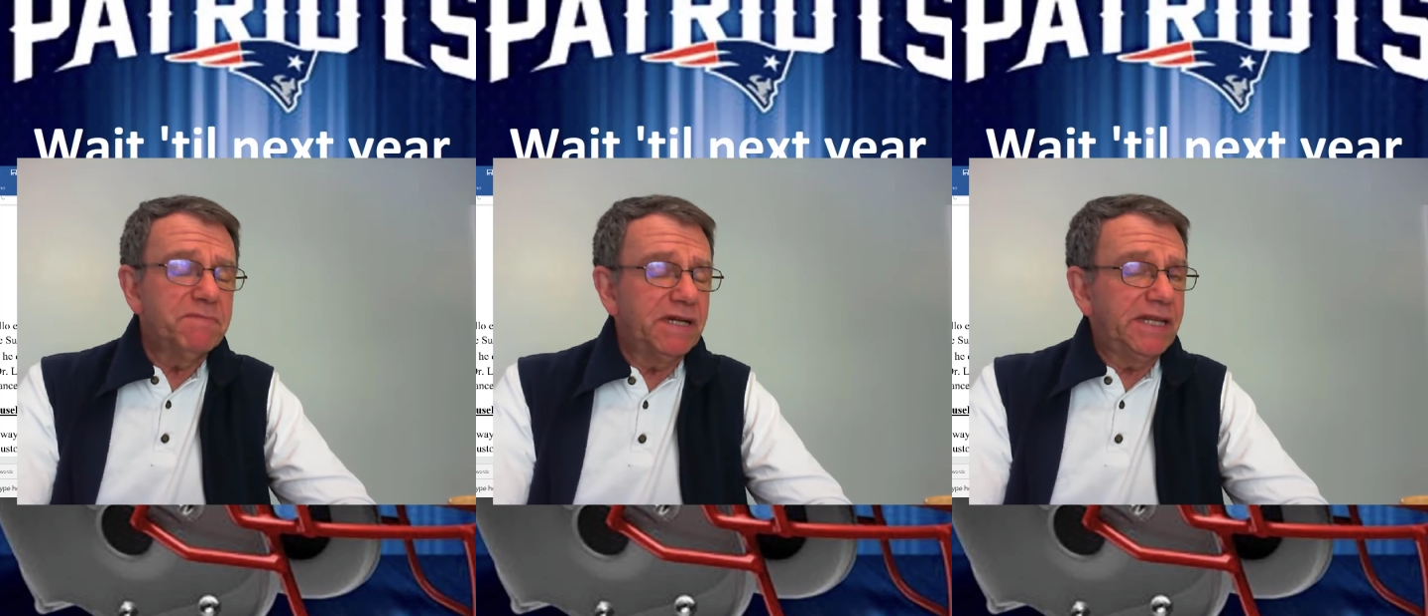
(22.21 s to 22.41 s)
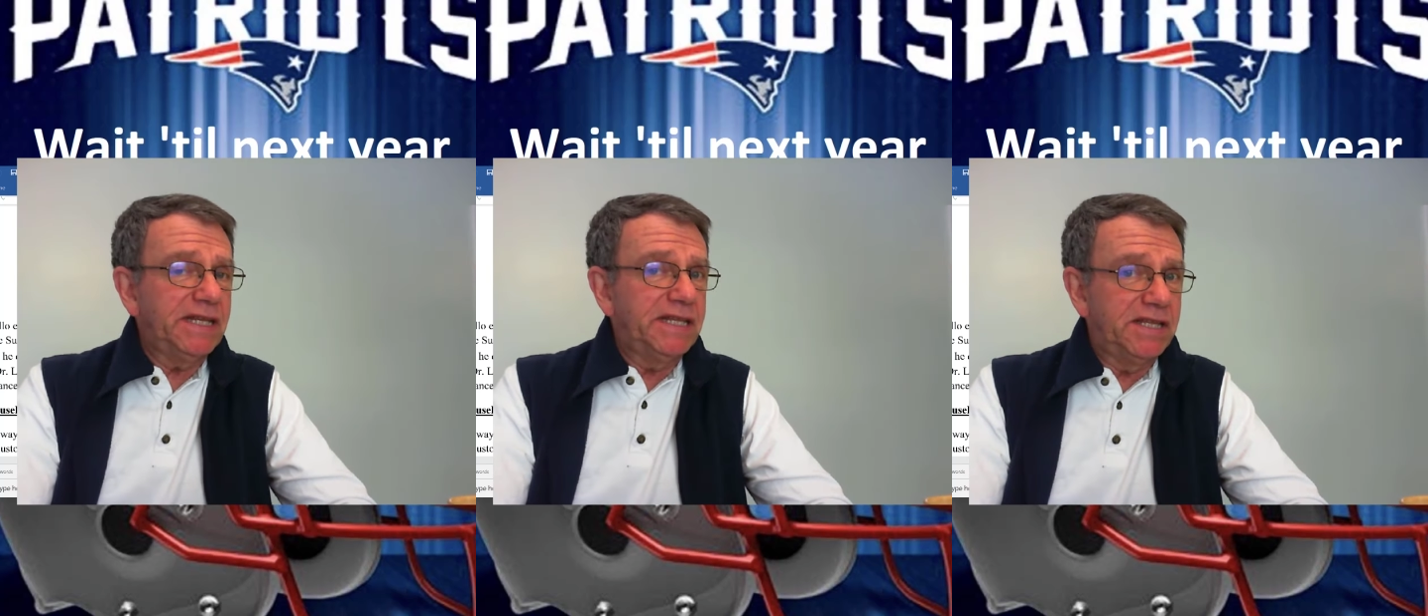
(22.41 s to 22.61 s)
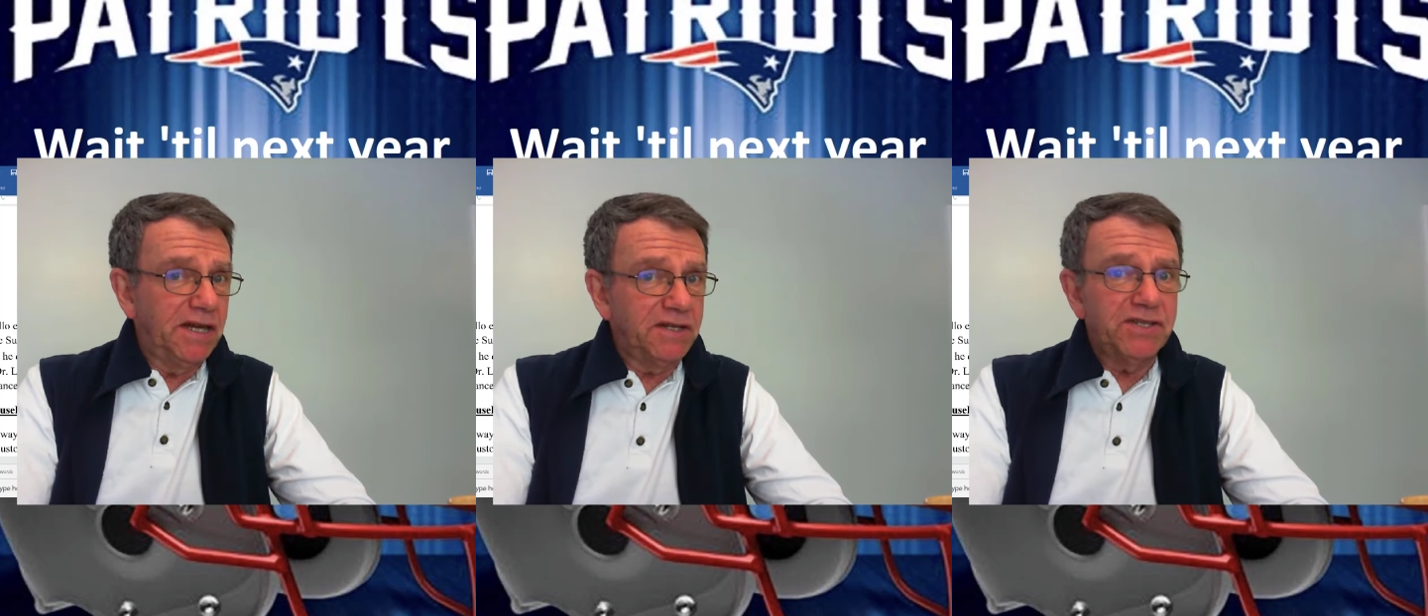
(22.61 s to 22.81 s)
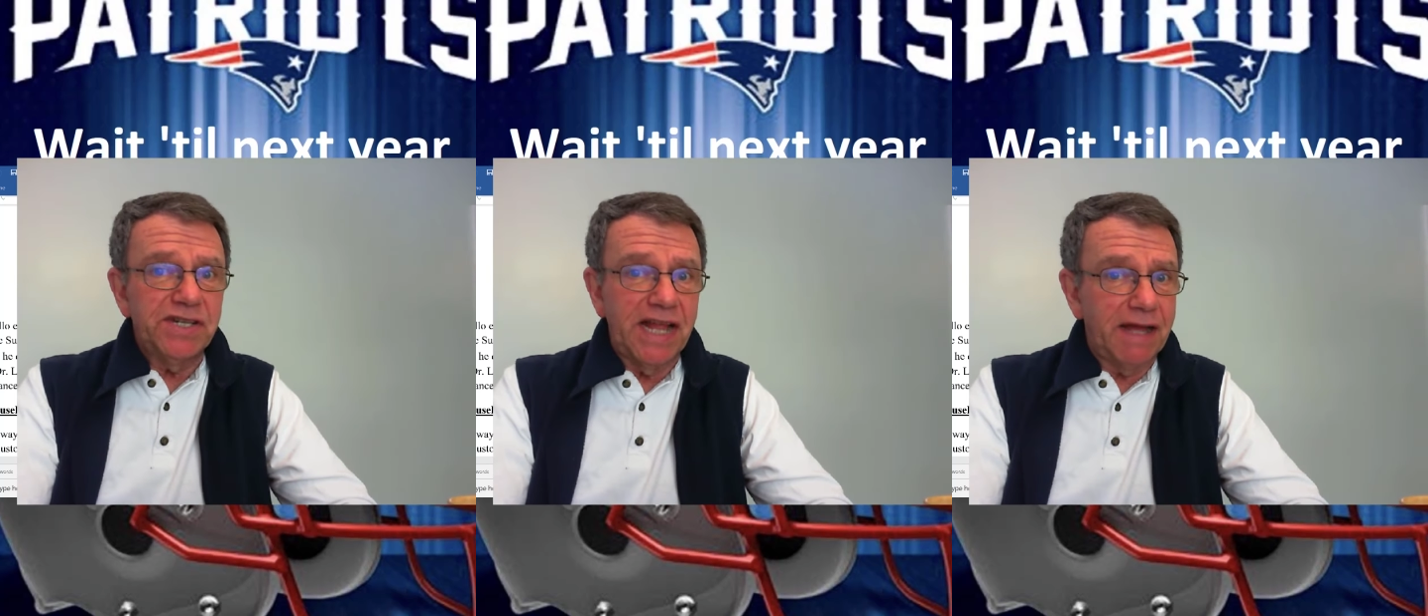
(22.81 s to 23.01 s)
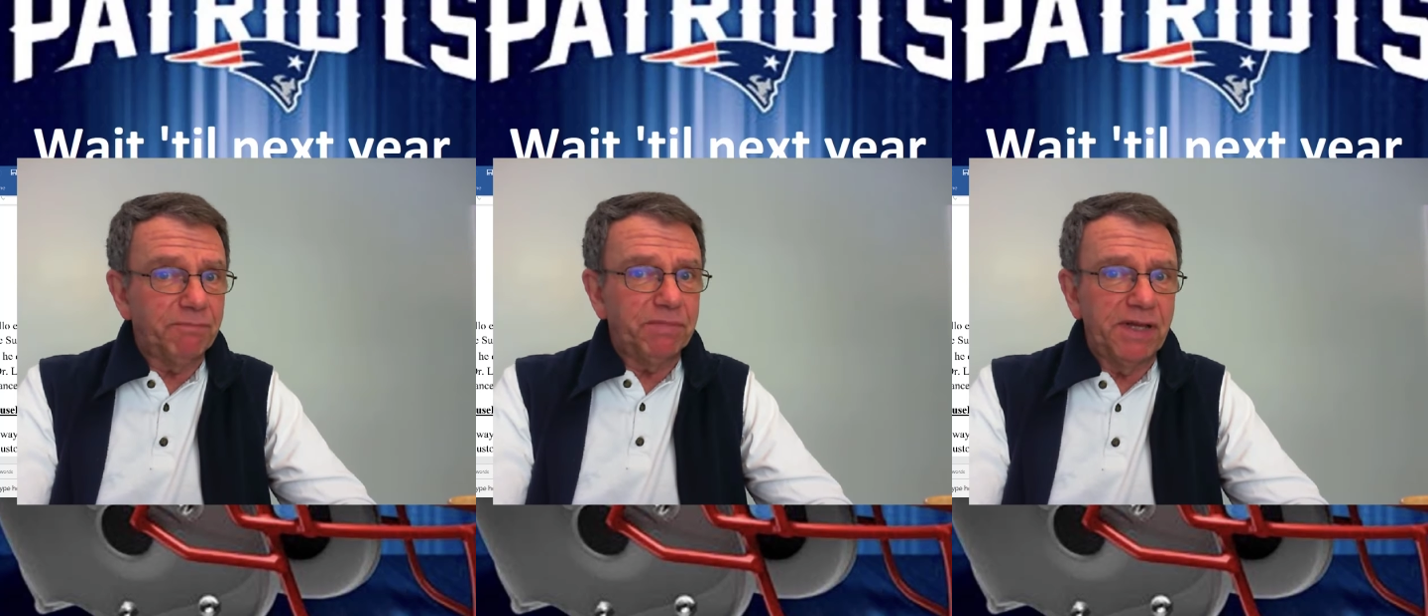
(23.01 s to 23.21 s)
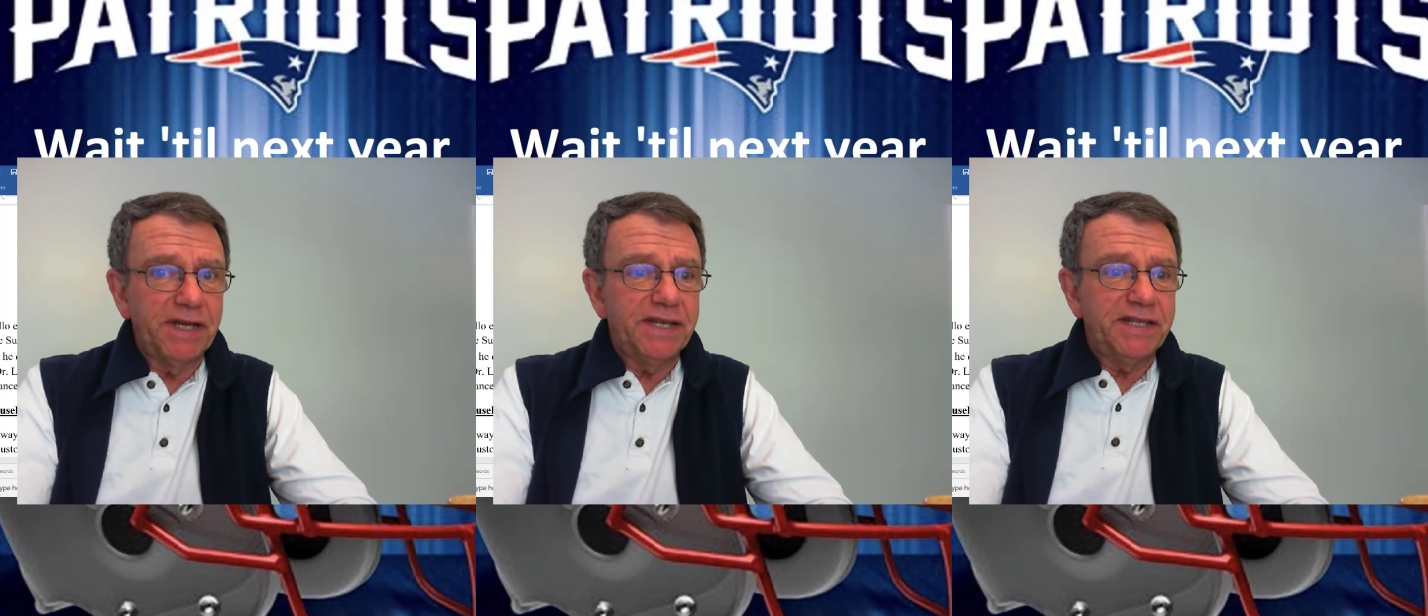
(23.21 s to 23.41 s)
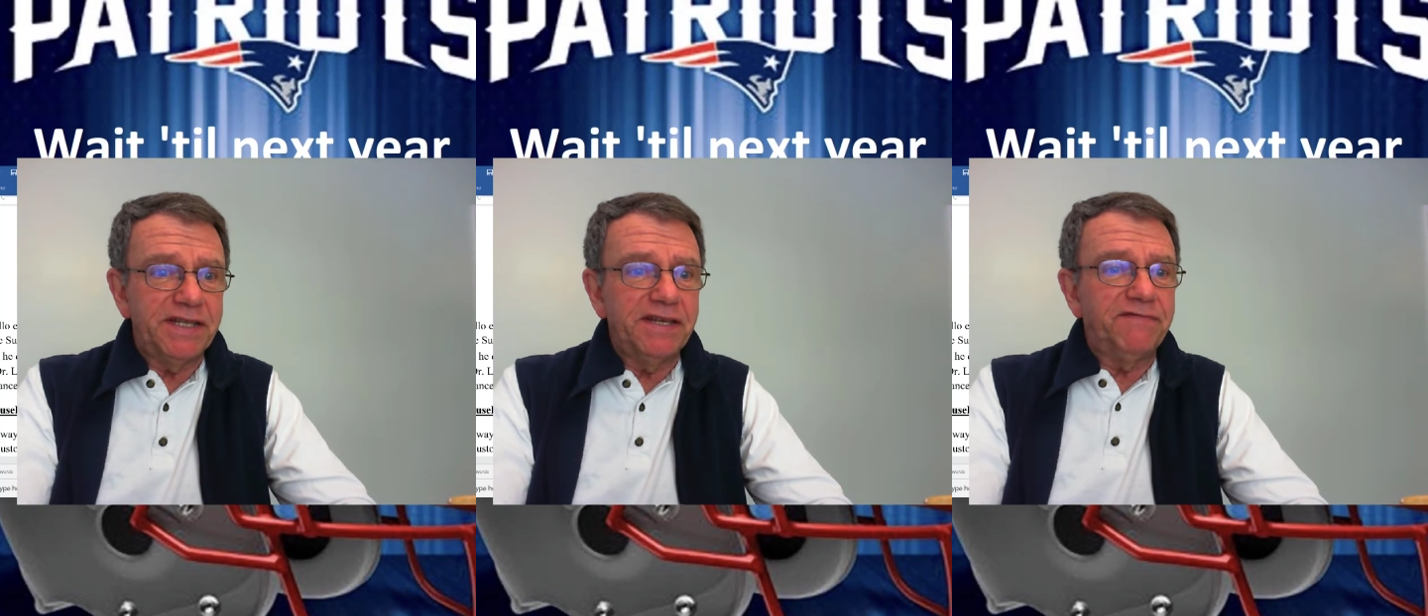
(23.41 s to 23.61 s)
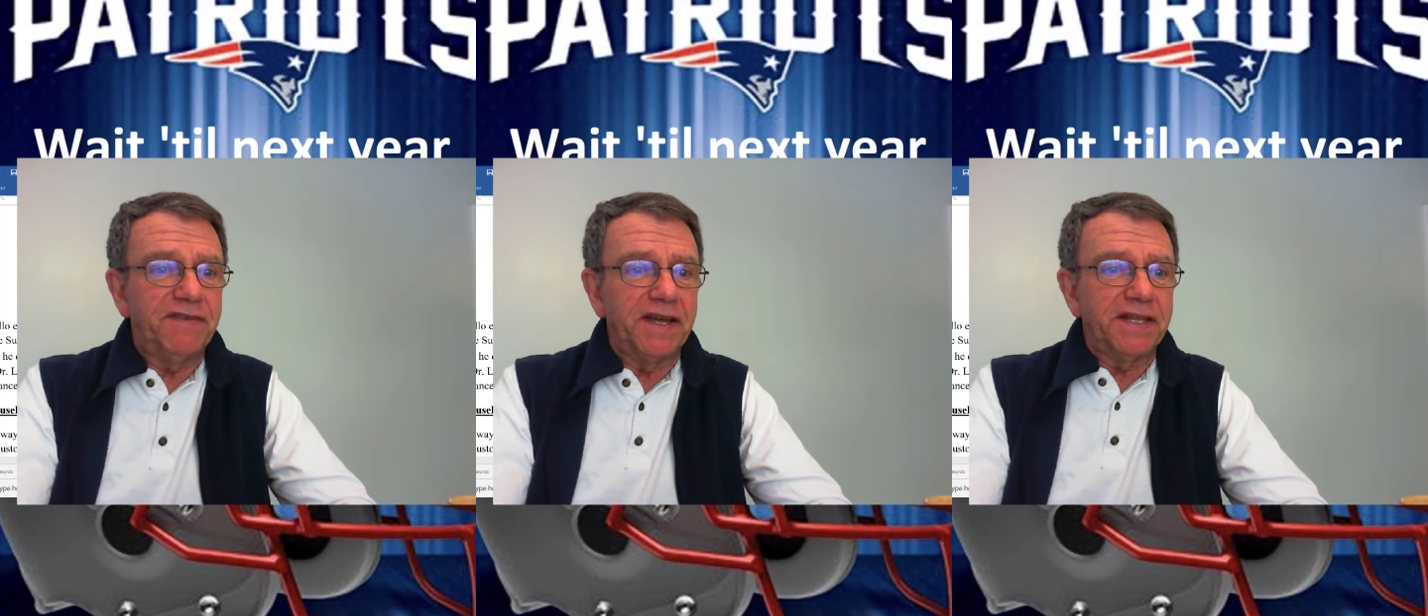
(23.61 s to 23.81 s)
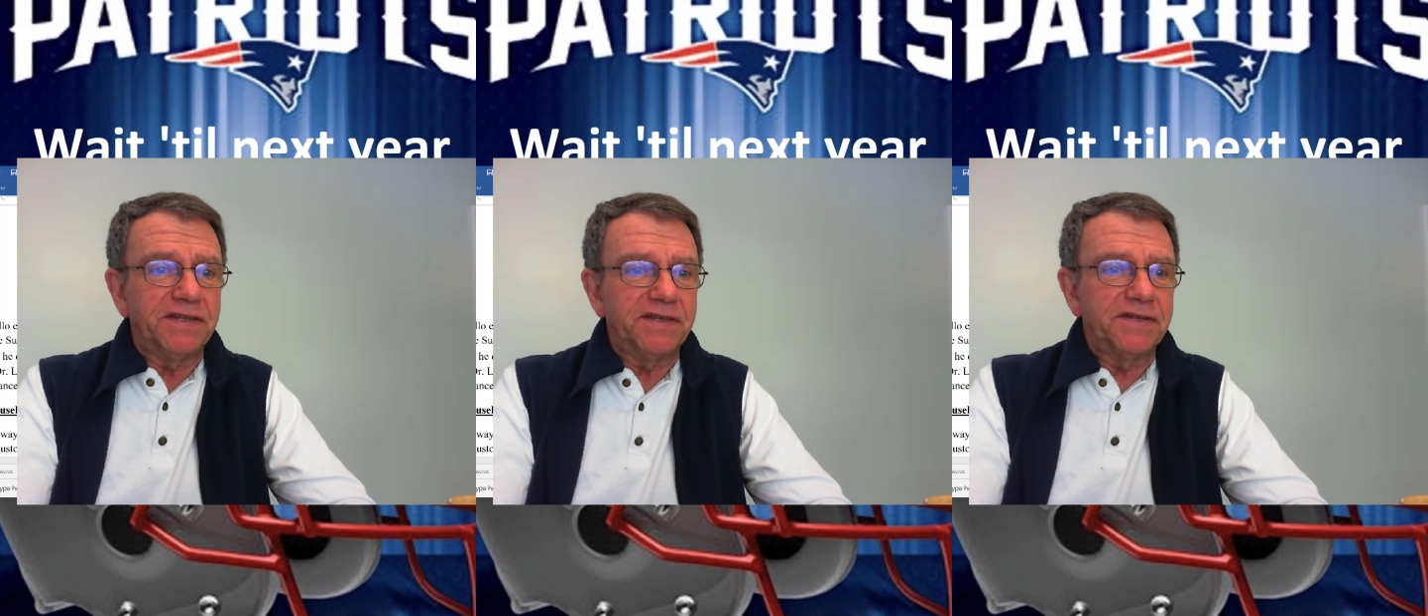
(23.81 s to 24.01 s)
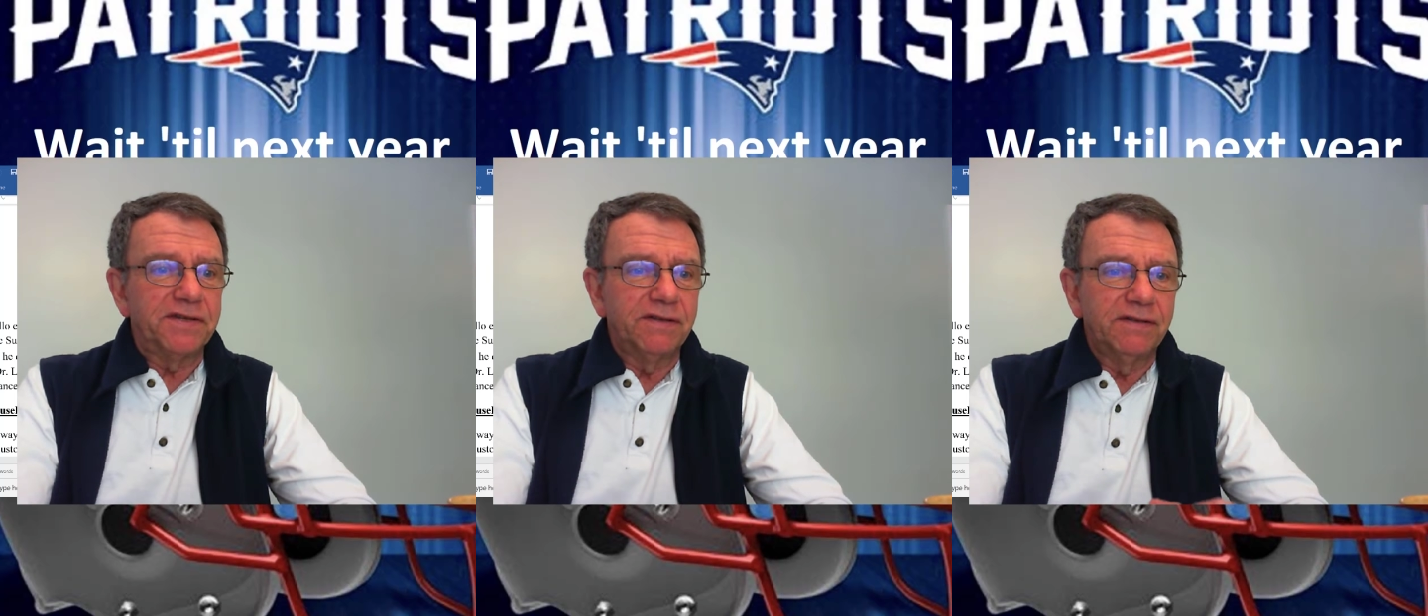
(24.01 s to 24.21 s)
but he does not play
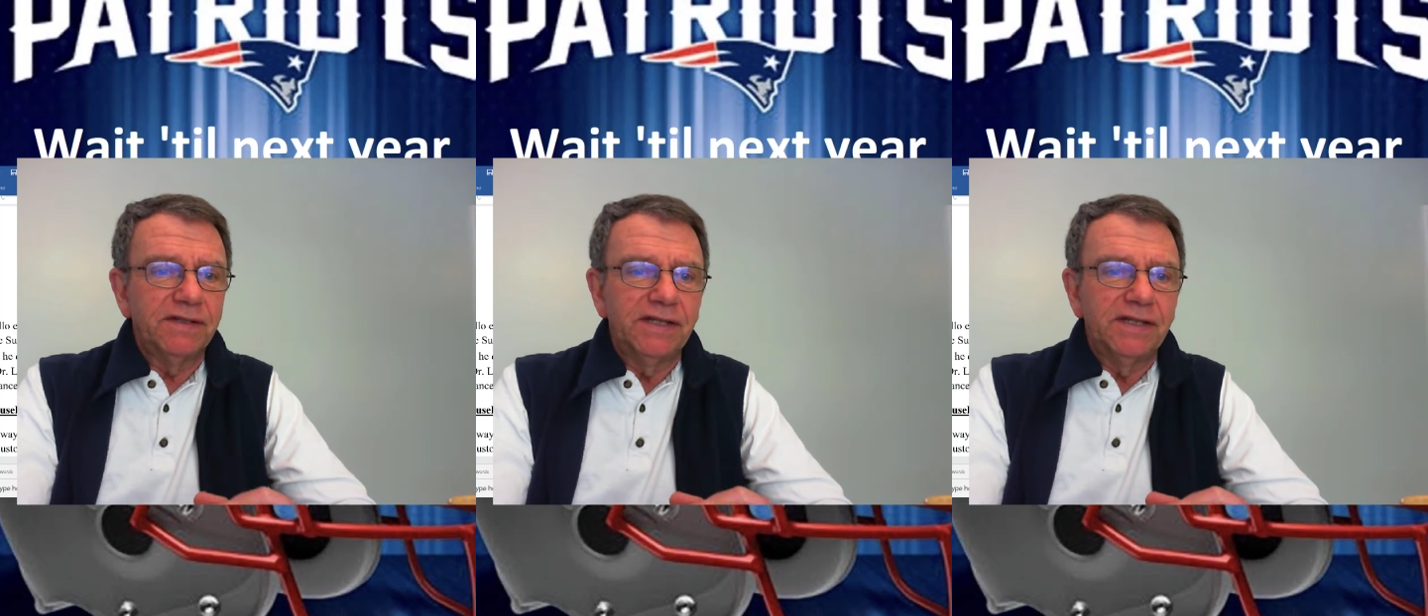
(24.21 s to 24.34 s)
defense.